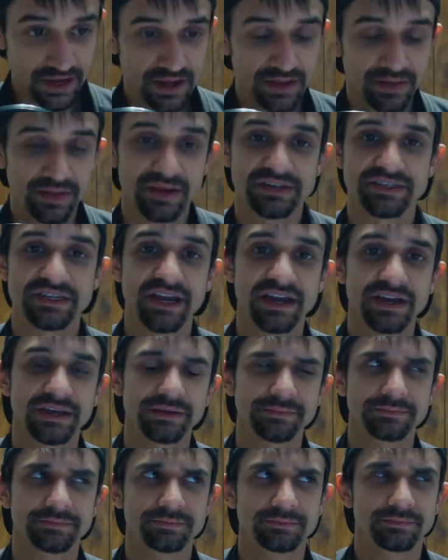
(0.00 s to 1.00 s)
last
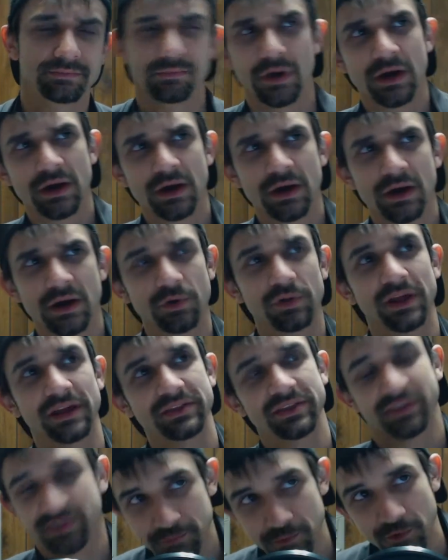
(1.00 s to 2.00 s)
night, more like
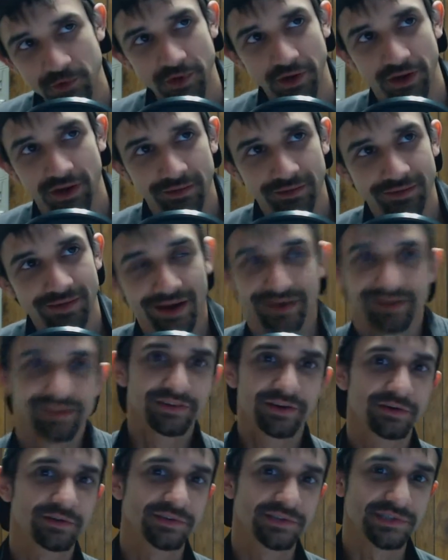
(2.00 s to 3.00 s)
this morning. I
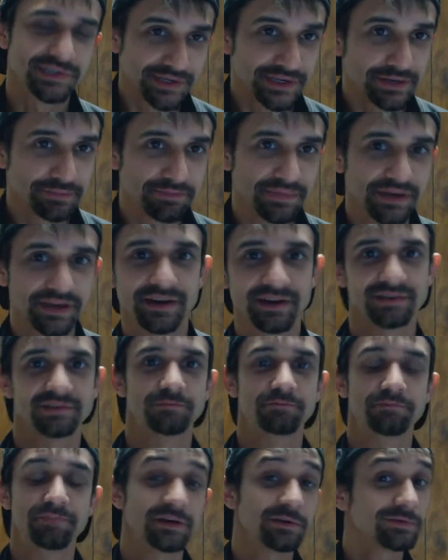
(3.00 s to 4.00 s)
didn't go to sleep because
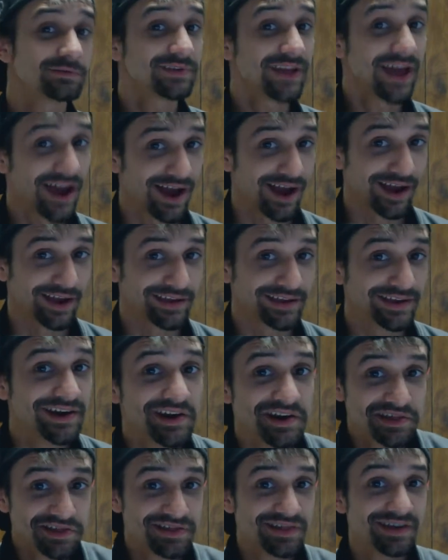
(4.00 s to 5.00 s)
Bill Nye,
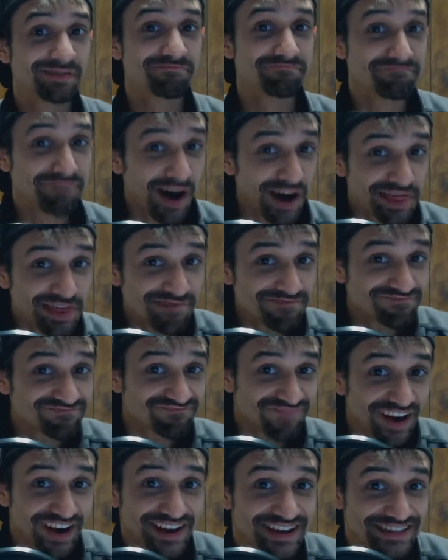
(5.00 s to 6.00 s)
the
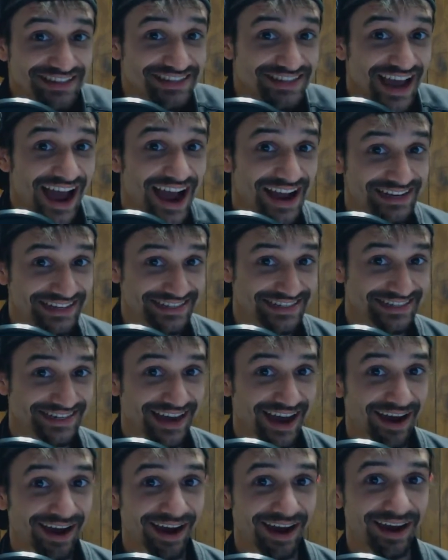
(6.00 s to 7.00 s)
motherfucking science
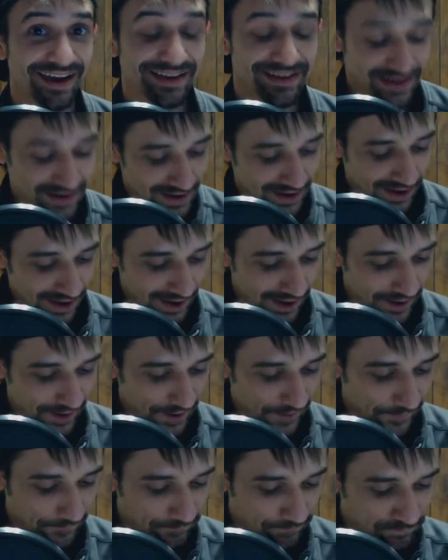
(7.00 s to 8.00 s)
guy,
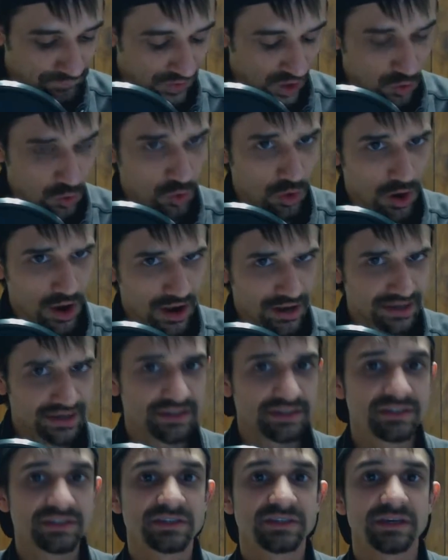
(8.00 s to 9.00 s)
had
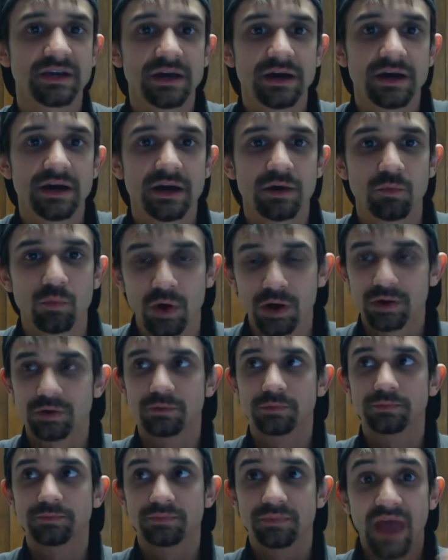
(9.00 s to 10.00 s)

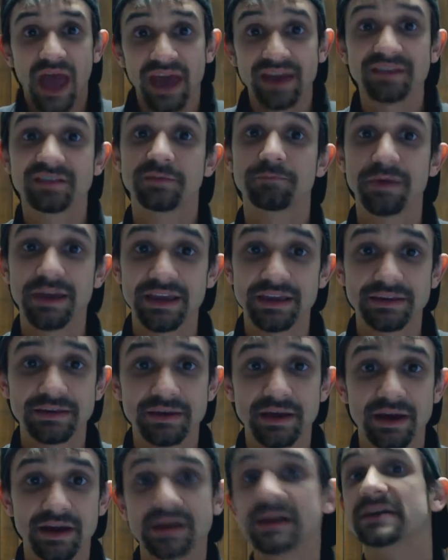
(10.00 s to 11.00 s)
a debate
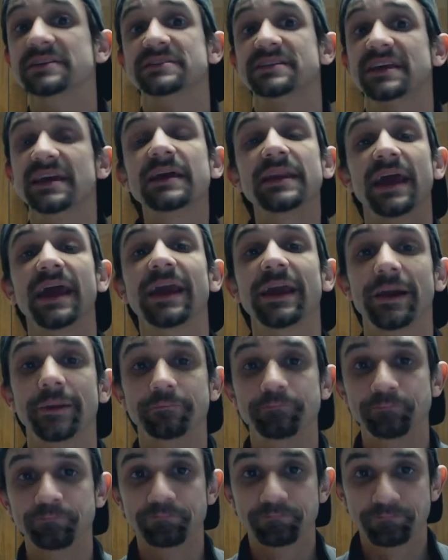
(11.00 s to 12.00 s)
against Ken Ham,